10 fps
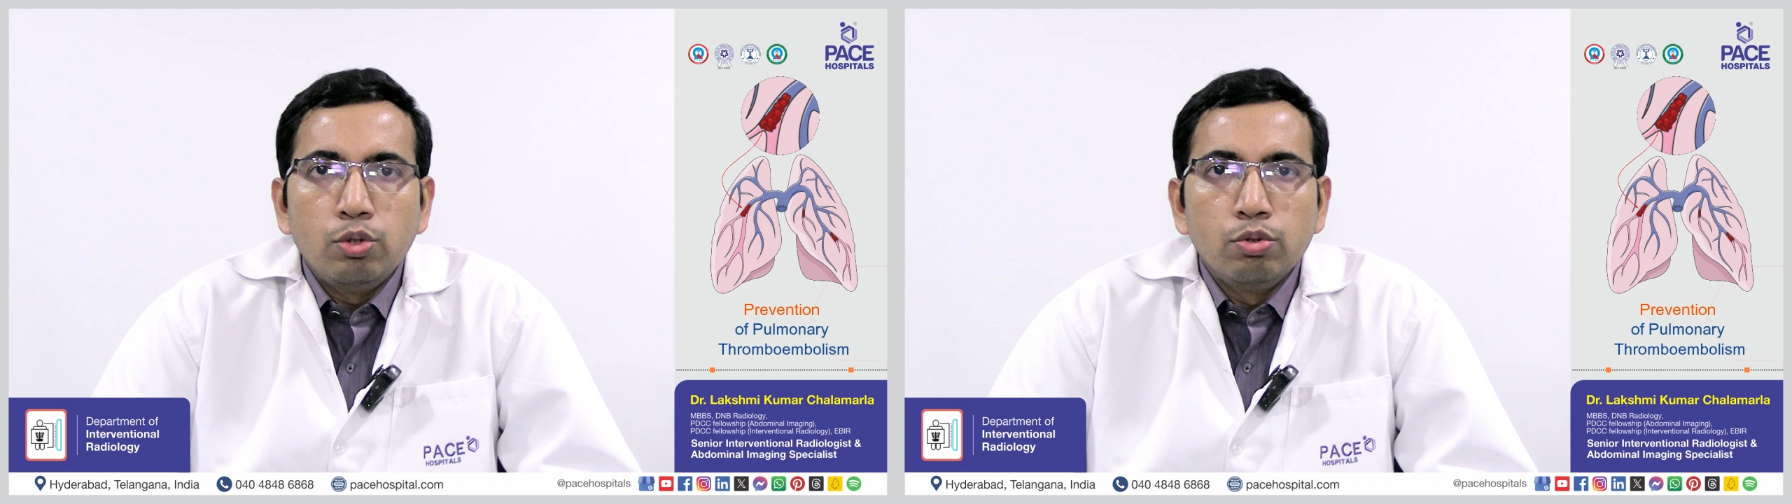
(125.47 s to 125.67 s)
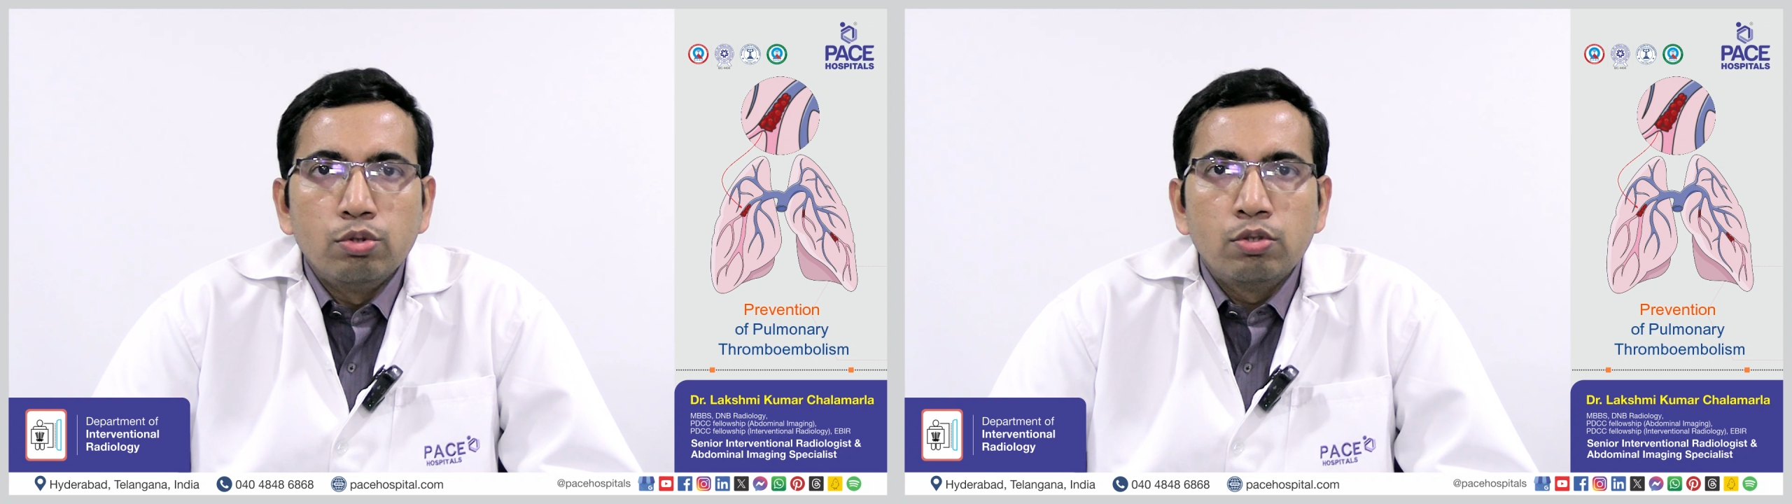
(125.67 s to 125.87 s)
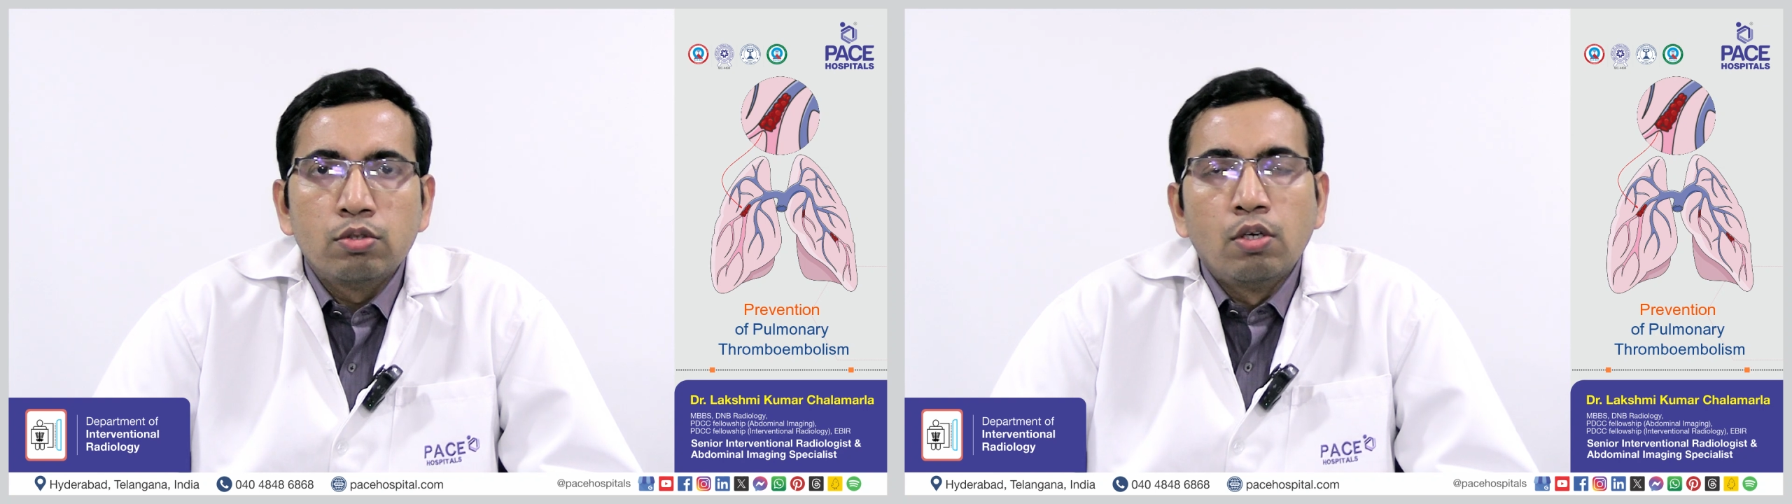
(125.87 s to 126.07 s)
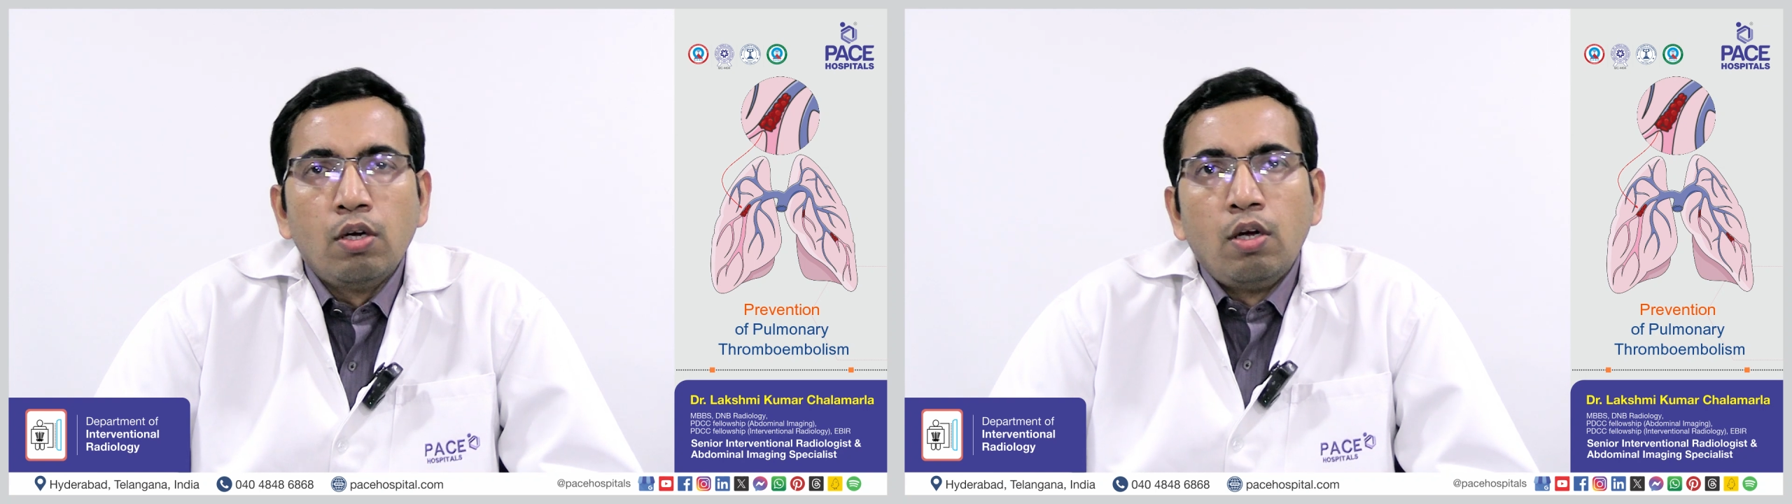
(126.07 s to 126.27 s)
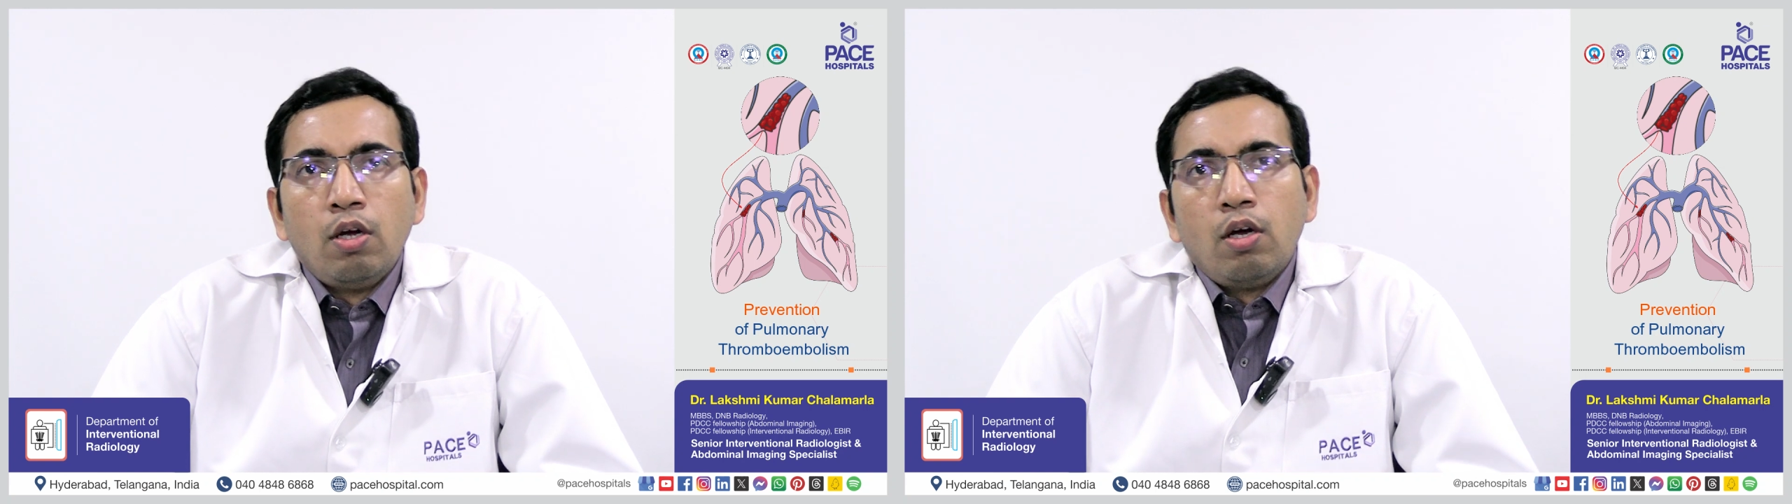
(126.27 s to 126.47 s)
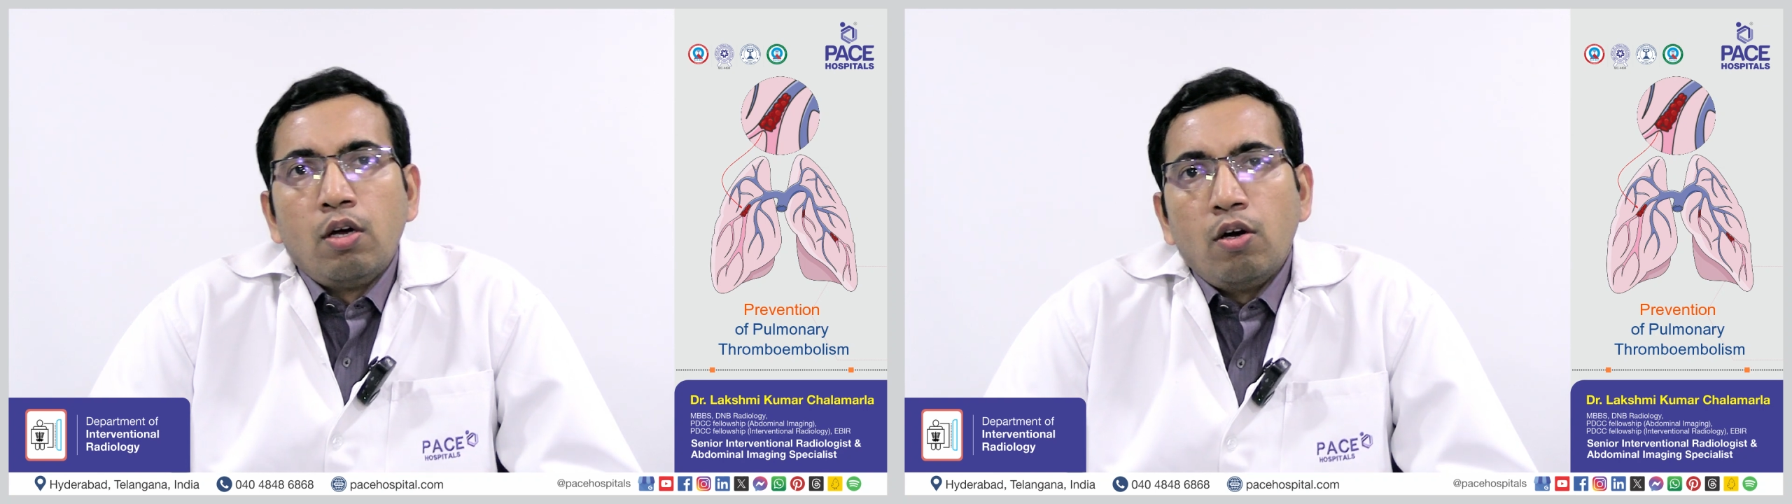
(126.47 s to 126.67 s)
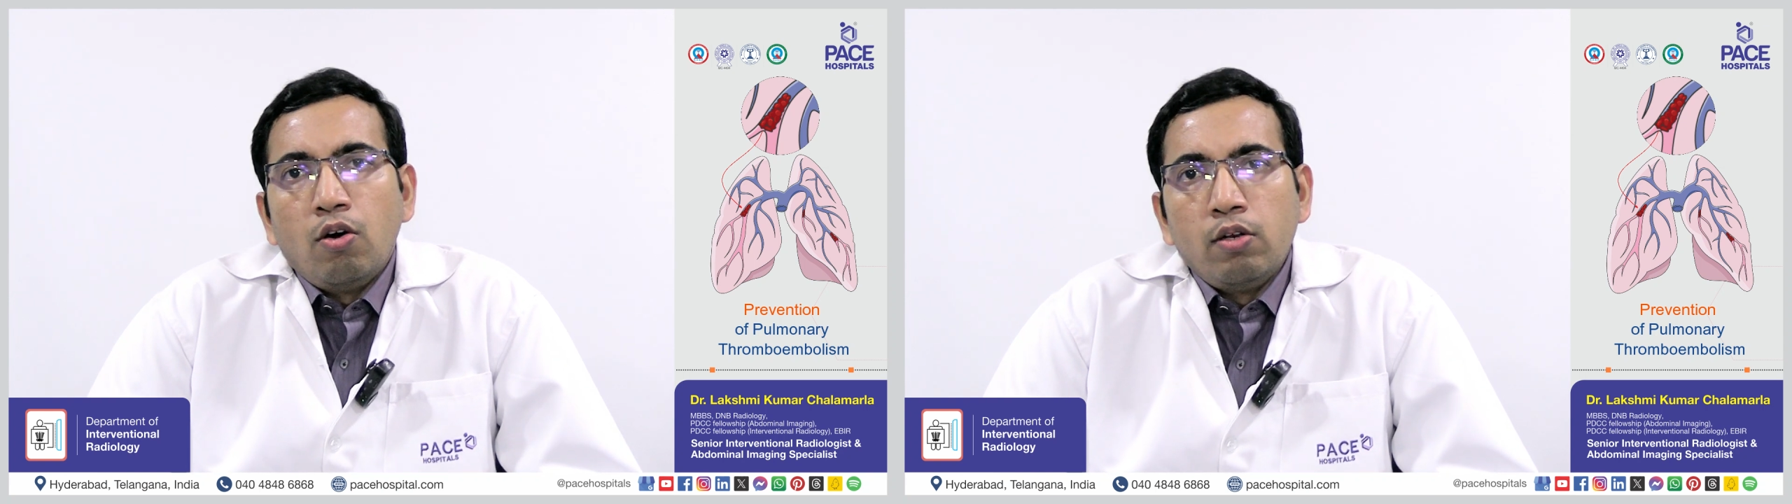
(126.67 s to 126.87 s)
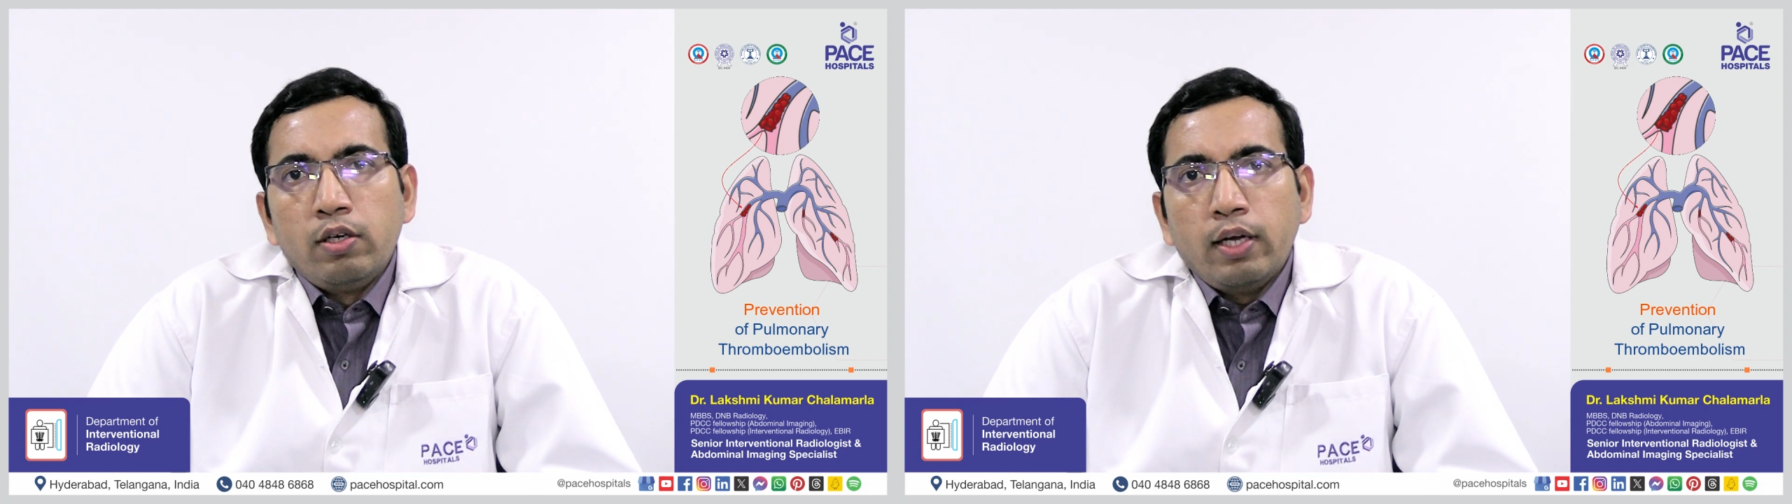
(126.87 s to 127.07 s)
shoes
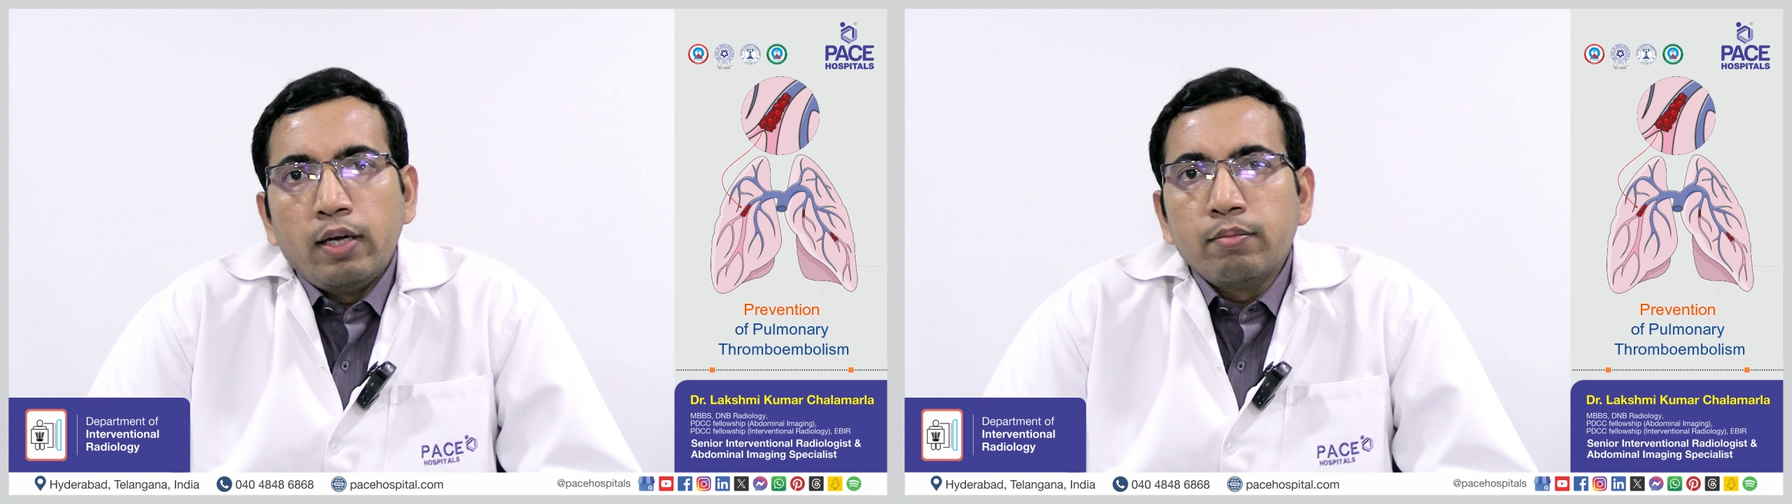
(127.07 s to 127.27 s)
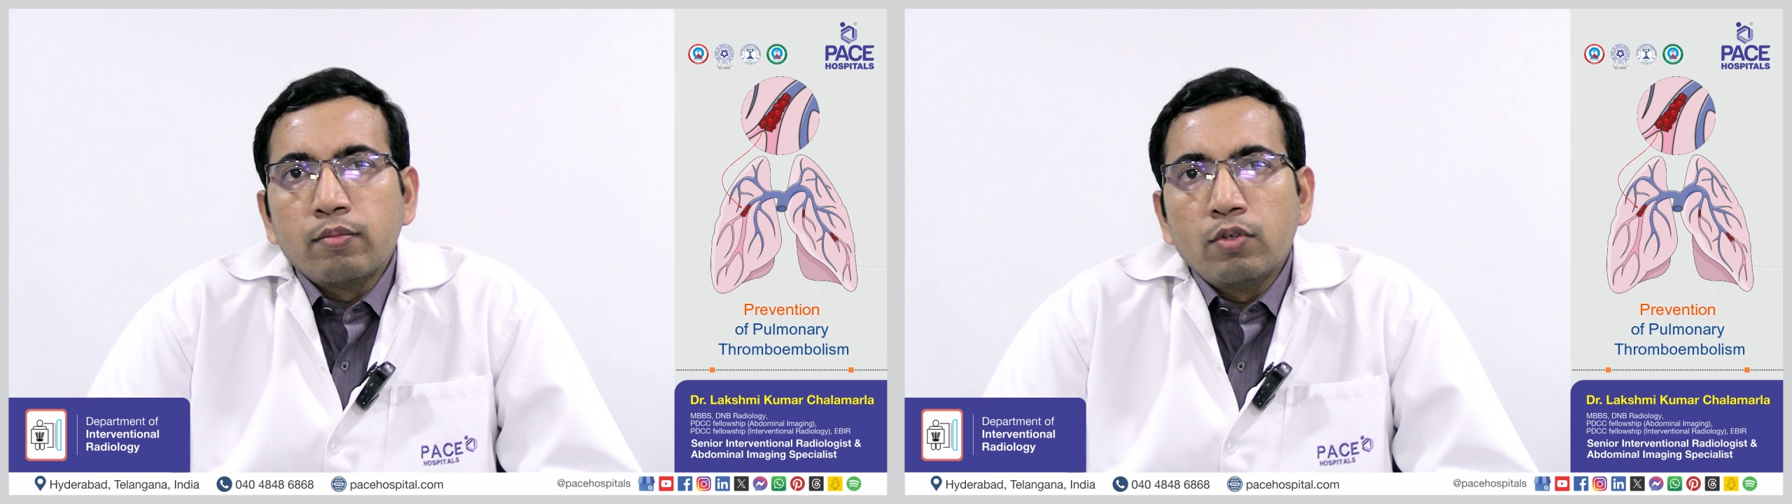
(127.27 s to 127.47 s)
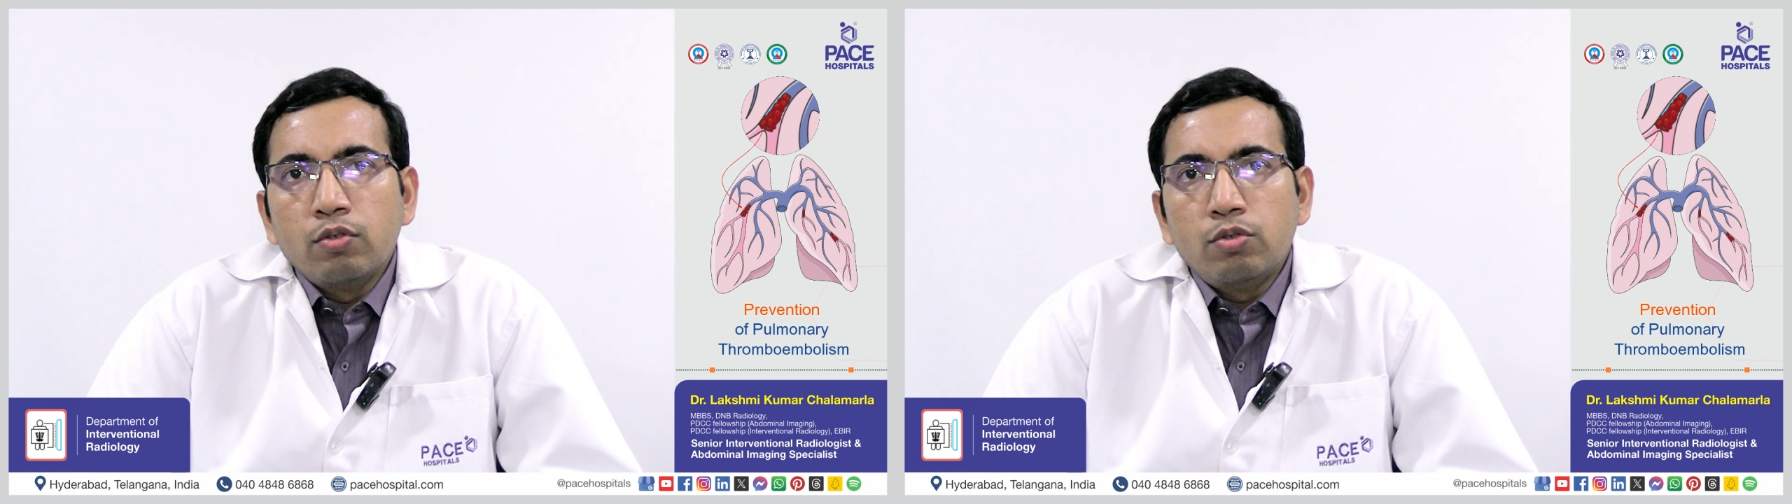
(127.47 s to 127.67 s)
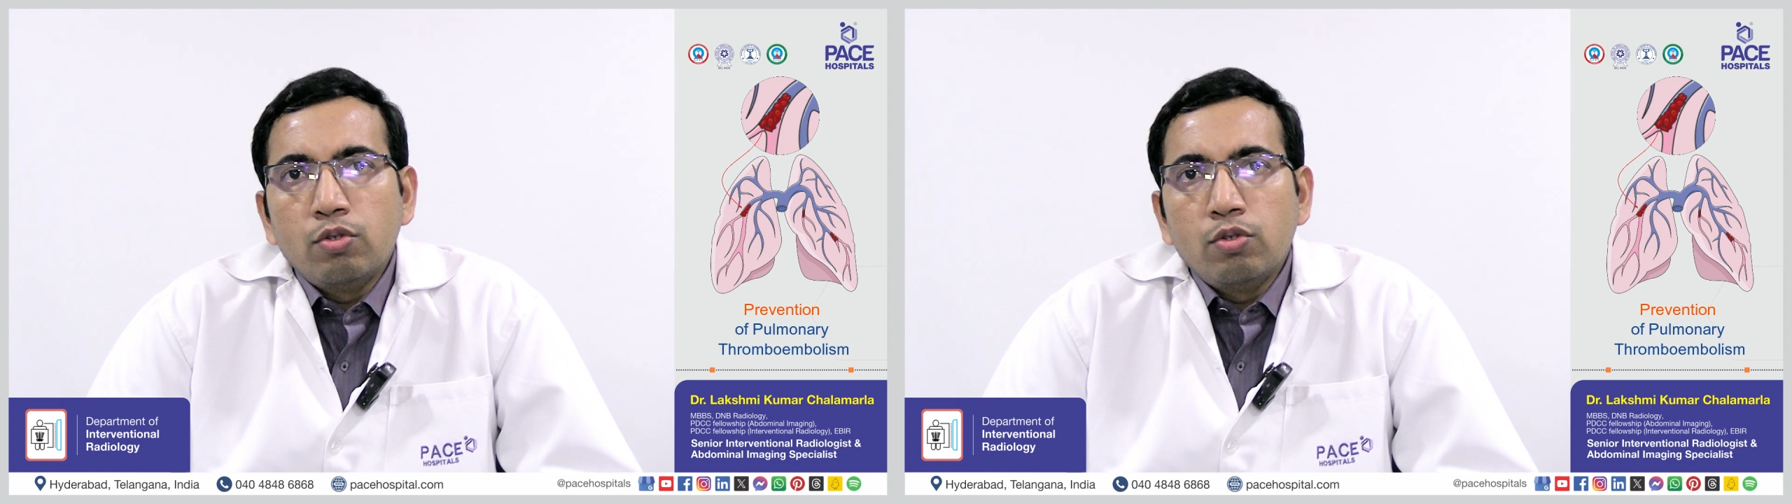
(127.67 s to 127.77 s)
all the time.